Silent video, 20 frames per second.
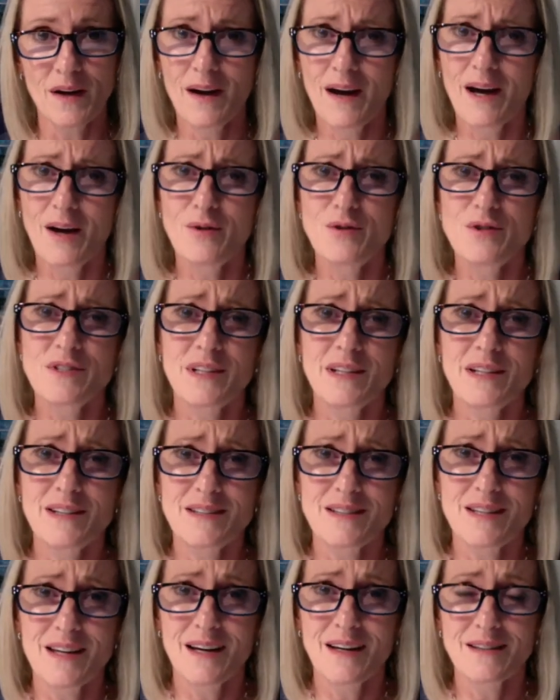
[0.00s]
How silly
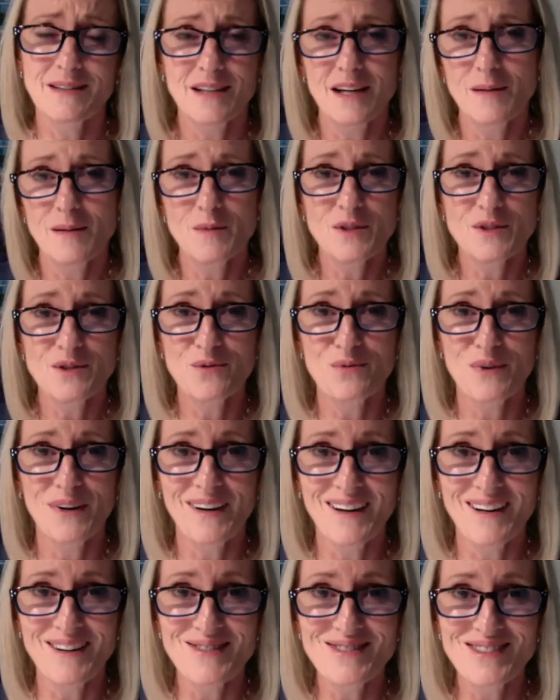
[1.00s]
is that? Time doesn't run
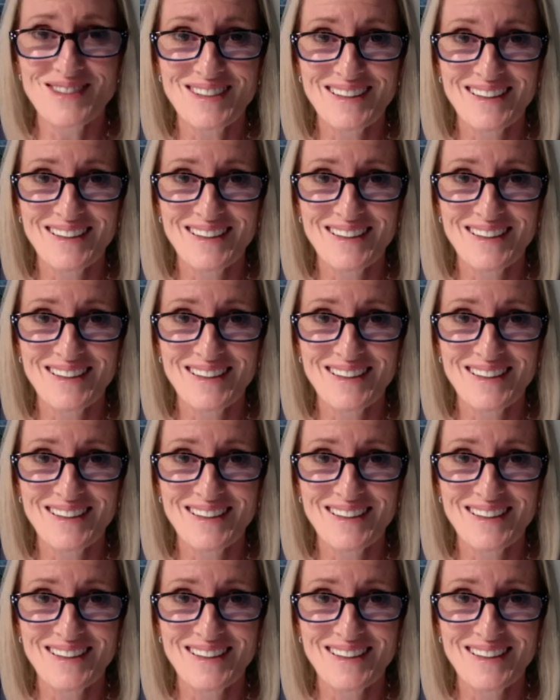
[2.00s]
out.